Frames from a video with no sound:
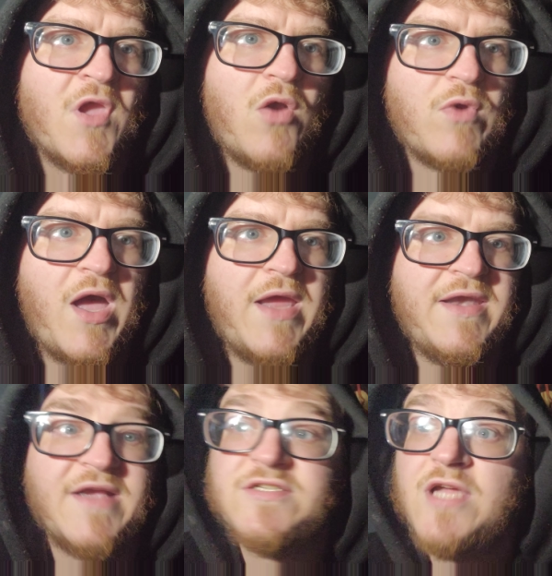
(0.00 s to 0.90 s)

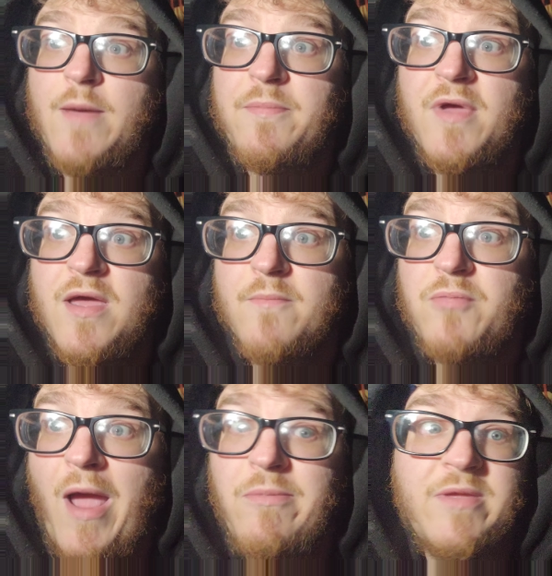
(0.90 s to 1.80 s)
Alright, next up,
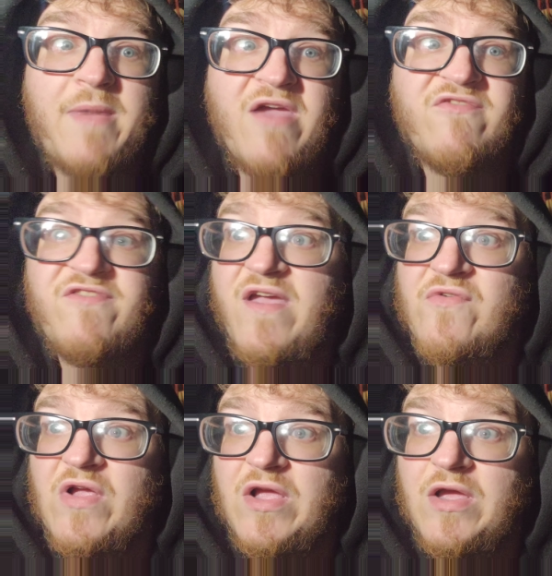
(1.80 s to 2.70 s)
probably my
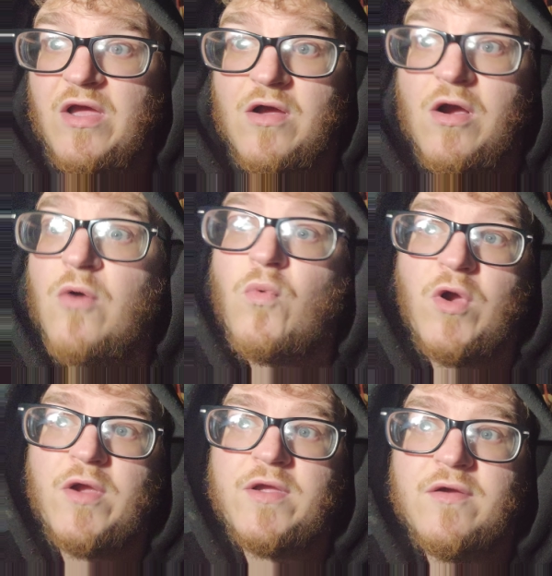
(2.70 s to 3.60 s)
favorite
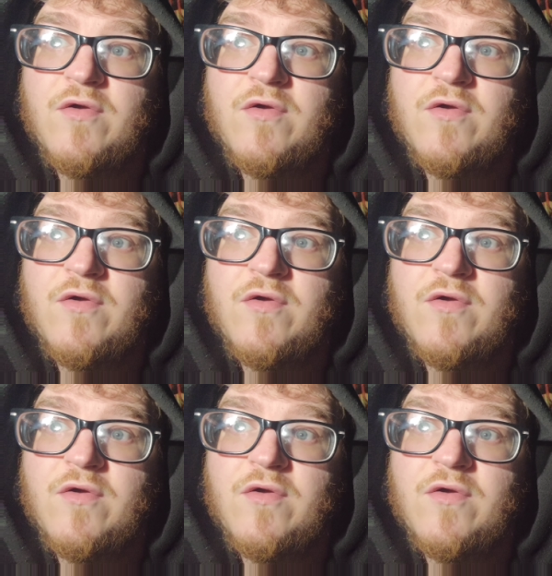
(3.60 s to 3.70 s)
artwork